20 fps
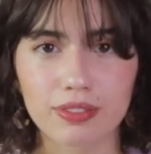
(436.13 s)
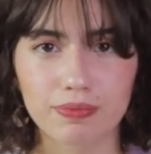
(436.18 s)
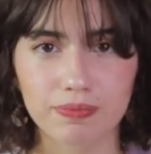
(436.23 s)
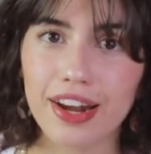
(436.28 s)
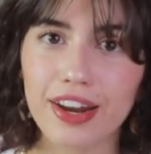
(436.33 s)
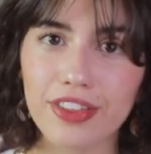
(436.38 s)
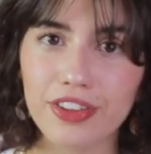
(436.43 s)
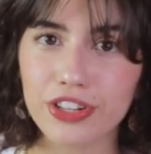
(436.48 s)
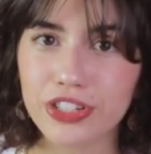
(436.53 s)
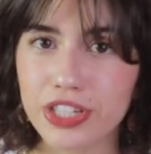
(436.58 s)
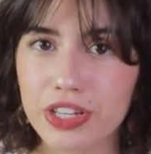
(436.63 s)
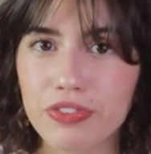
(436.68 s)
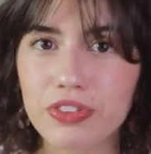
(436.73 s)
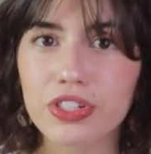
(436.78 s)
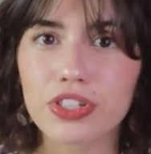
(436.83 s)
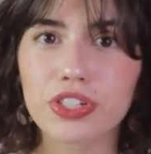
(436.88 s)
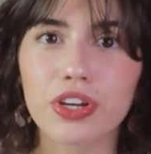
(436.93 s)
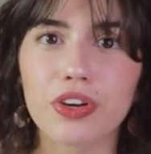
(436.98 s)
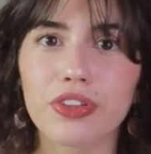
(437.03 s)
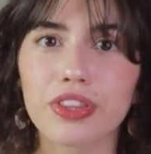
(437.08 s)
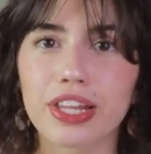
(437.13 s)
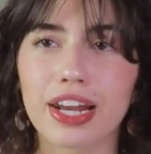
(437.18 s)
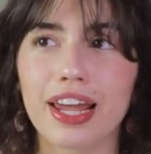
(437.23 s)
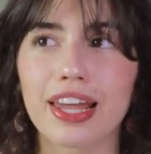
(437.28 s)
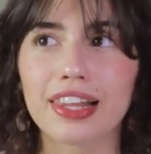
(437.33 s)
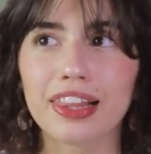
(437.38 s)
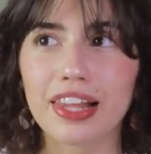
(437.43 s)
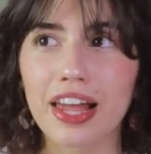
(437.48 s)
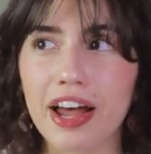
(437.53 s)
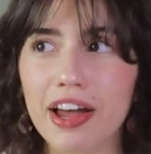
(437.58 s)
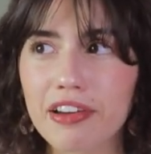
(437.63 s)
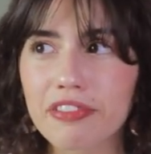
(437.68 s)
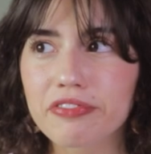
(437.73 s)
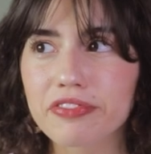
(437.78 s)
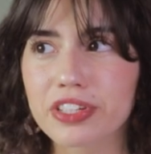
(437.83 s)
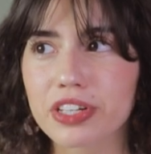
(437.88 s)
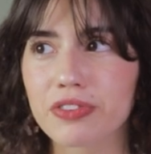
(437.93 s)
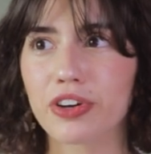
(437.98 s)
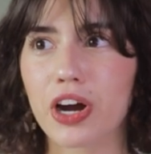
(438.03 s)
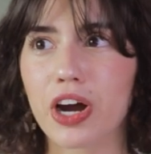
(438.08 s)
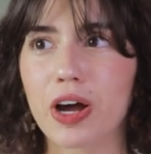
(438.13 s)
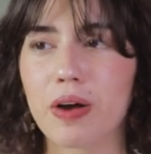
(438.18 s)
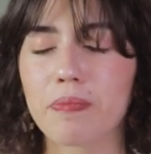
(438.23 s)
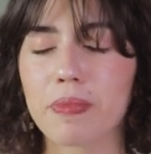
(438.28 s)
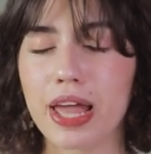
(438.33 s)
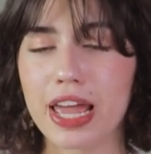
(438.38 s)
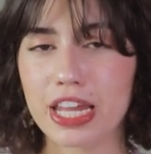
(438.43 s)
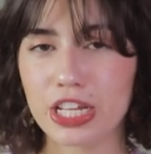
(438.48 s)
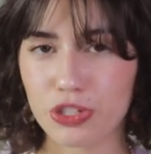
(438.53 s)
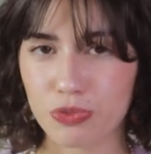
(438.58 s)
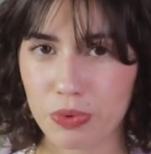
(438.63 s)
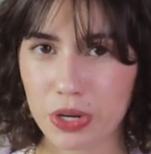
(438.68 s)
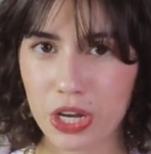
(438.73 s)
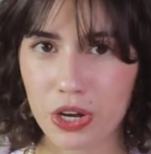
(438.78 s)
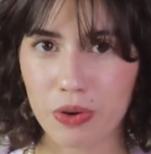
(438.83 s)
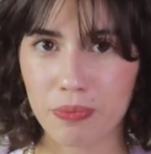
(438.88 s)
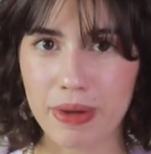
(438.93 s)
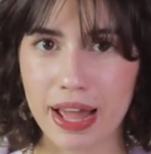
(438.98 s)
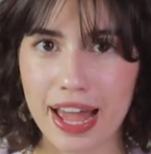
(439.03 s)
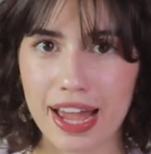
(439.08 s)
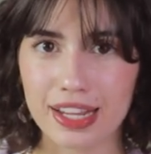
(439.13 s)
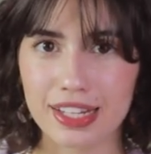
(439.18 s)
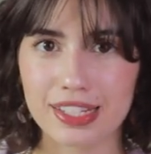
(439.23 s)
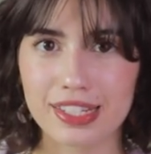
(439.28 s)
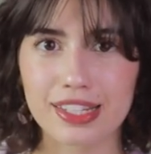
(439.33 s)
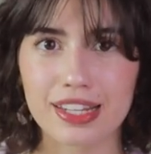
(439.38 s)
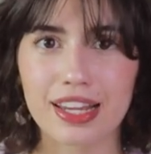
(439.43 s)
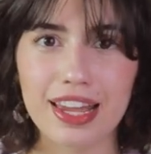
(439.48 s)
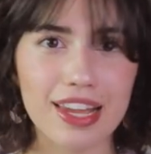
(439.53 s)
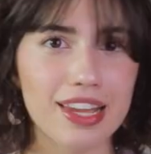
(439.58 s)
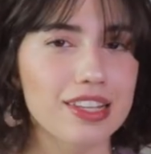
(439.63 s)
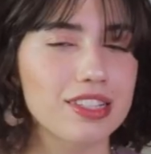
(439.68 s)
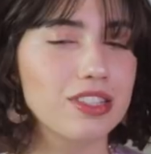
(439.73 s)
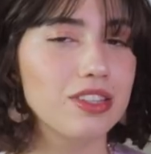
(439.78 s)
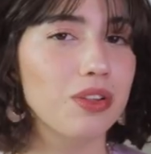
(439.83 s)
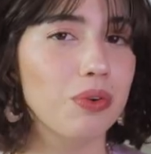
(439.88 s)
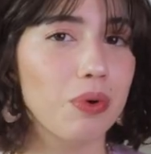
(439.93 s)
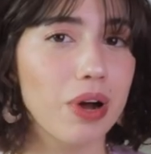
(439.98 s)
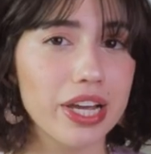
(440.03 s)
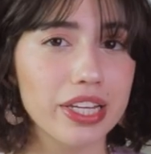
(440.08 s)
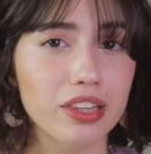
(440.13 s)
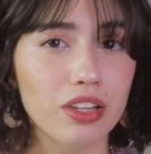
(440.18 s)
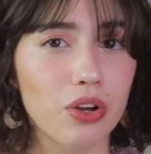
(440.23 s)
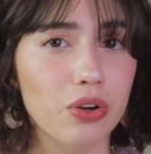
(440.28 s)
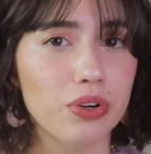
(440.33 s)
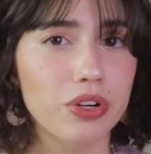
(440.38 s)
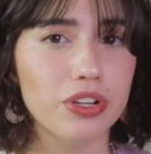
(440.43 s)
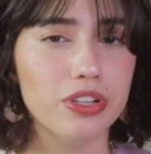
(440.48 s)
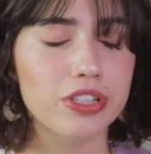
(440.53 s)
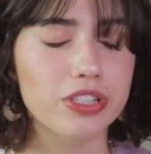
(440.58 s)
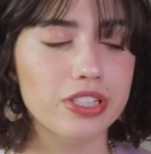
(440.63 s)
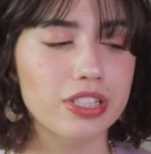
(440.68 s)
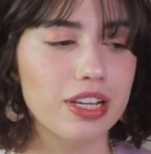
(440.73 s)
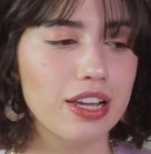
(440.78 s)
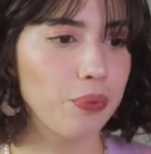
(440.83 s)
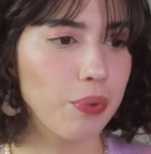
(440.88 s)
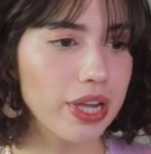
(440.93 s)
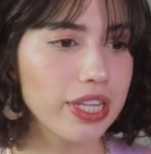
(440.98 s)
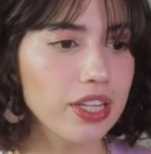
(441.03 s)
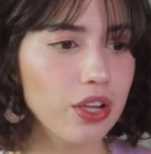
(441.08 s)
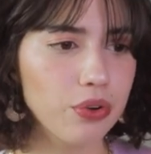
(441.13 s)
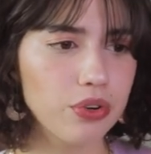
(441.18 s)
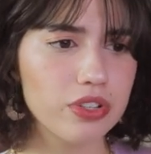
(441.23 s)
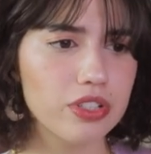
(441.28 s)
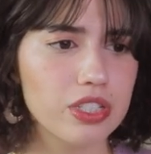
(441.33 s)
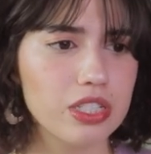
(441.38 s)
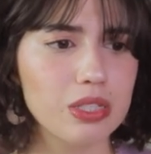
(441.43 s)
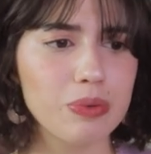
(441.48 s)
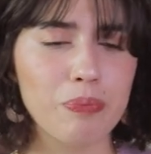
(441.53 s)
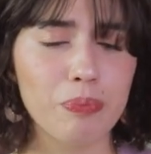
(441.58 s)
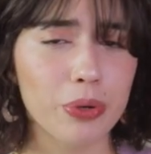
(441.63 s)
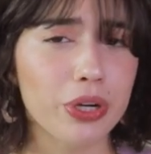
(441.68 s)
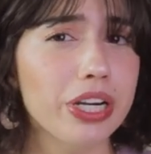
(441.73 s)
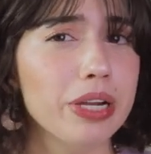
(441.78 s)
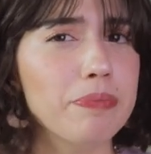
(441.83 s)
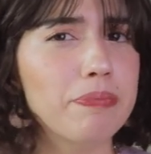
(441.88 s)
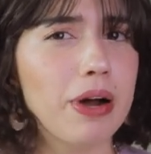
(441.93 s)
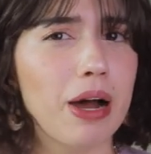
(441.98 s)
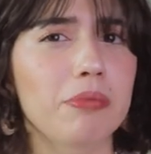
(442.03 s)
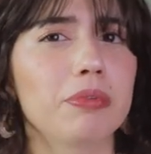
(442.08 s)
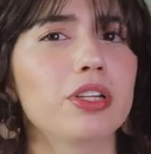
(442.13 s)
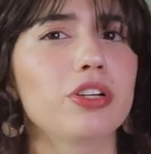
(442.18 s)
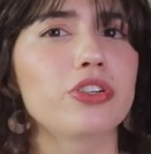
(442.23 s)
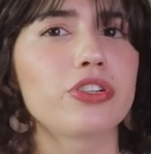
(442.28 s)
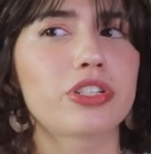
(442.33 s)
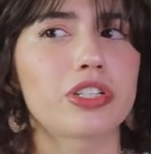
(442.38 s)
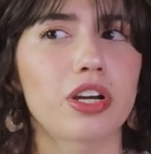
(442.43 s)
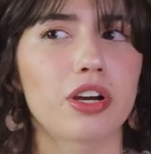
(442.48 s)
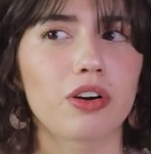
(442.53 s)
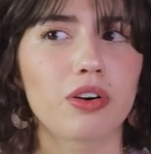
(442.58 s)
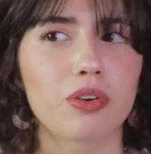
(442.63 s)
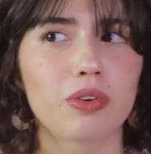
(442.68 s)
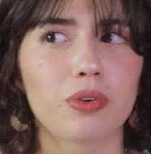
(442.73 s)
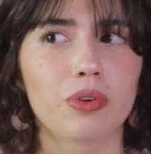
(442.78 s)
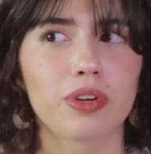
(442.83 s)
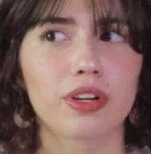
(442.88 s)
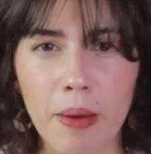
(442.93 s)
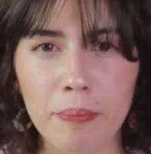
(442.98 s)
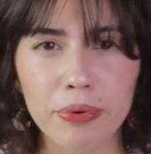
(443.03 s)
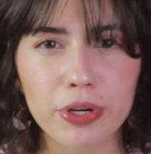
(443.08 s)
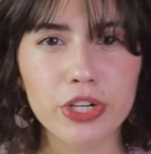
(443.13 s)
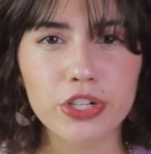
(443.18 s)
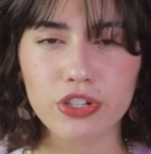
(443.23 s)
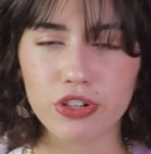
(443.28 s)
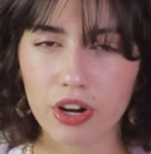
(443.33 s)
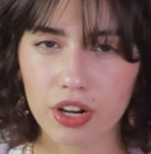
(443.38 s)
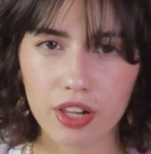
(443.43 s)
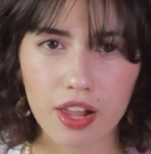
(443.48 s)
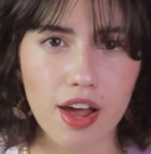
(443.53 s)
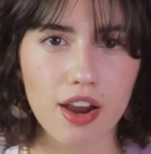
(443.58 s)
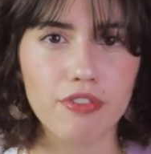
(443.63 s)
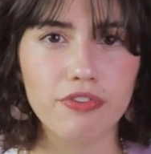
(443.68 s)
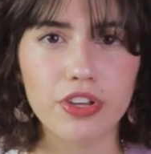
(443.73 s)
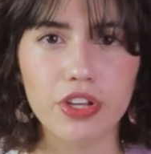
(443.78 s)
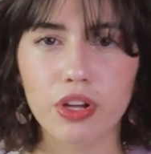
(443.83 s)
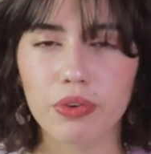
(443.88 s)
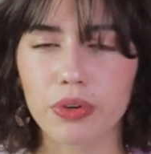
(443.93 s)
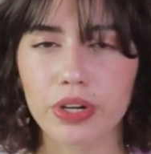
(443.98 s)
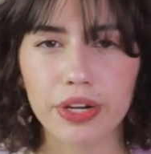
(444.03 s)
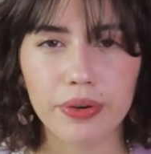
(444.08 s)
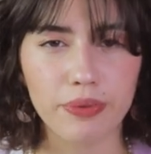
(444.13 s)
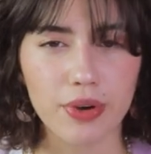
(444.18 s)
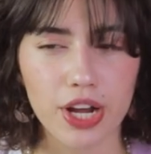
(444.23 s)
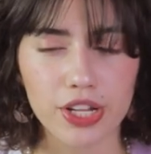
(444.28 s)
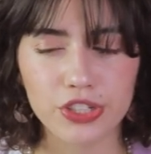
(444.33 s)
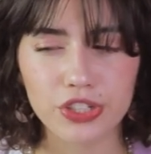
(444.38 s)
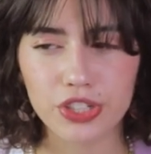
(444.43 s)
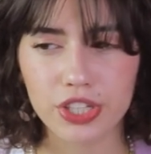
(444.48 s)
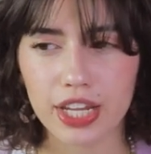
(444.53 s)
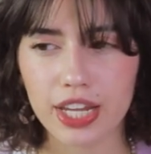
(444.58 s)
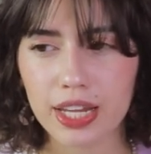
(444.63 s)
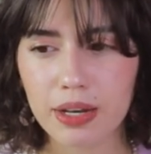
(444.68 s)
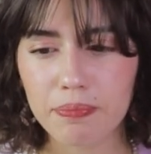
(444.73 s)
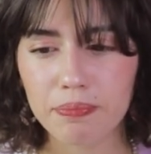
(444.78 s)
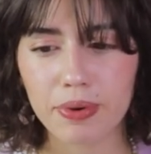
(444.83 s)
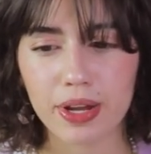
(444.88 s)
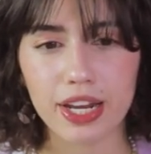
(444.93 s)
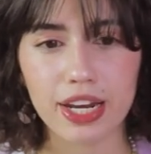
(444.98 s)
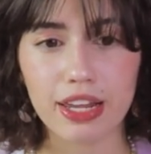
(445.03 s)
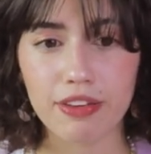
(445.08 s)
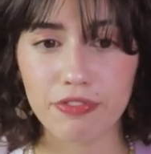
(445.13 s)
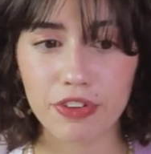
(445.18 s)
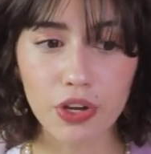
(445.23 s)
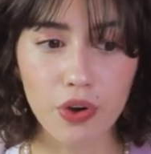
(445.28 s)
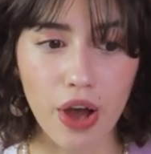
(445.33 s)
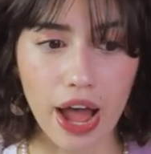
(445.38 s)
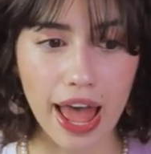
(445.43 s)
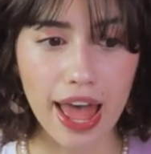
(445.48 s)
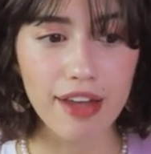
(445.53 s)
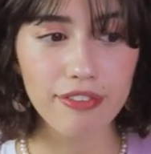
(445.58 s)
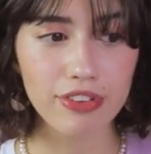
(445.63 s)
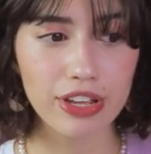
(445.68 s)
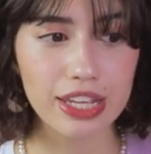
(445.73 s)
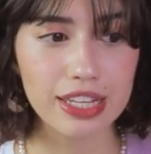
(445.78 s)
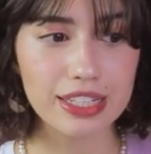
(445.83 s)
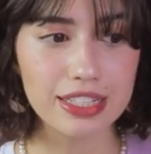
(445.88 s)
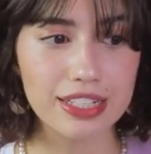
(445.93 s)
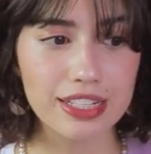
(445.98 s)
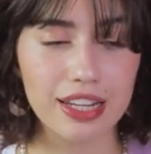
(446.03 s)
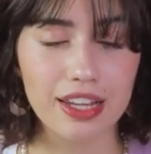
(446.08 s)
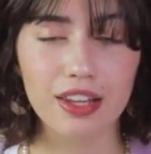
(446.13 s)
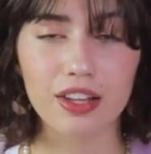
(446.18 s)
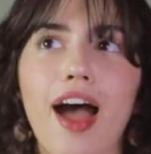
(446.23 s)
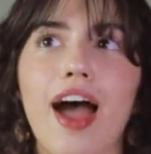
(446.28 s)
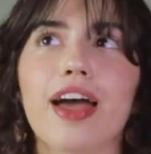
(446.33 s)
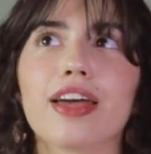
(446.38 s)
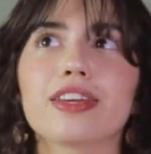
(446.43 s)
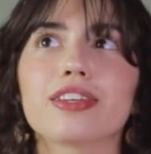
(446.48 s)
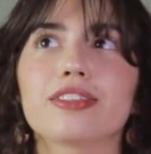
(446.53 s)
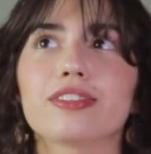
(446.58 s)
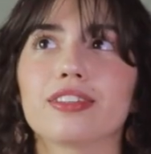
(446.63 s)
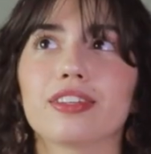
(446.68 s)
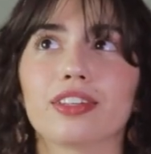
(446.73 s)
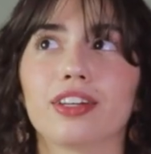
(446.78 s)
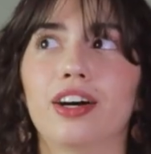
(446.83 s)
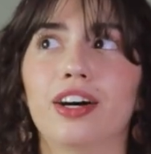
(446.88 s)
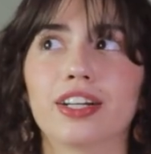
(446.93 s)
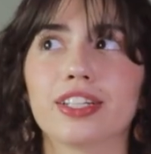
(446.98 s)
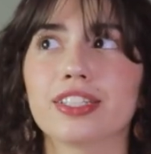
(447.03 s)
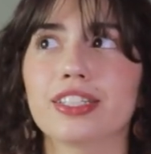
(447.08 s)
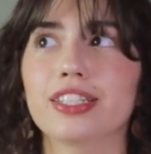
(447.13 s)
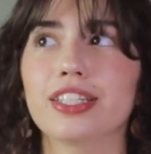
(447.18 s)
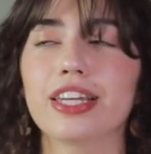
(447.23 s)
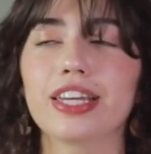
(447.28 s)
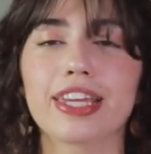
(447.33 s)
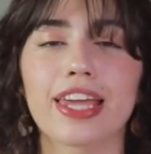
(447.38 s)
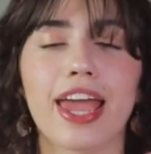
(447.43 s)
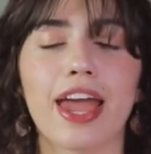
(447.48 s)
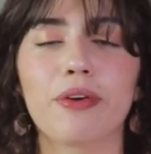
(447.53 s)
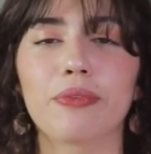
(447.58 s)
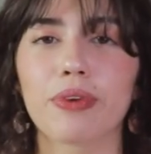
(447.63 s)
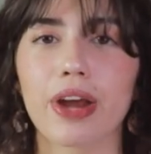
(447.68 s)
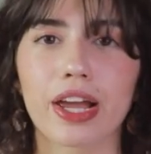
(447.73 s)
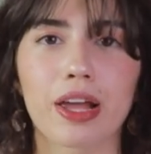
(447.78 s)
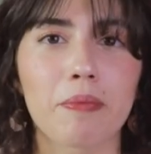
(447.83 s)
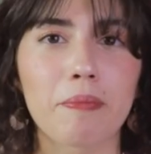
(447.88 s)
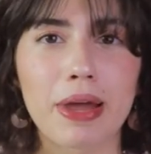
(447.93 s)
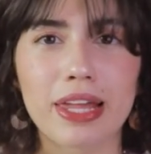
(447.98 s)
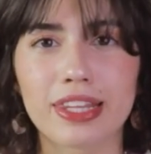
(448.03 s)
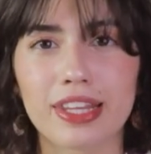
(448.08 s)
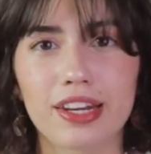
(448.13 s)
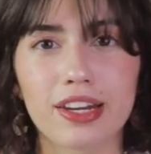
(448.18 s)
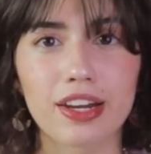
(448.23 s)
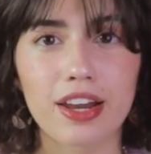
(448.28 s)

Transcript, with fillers: Another T V show that I loved from H B O Max is The White Lotus. The White Lotus is a pretty popular show. I'm pretty sure a lot of you already watched it, but if you haven't, I honestly can't recommend it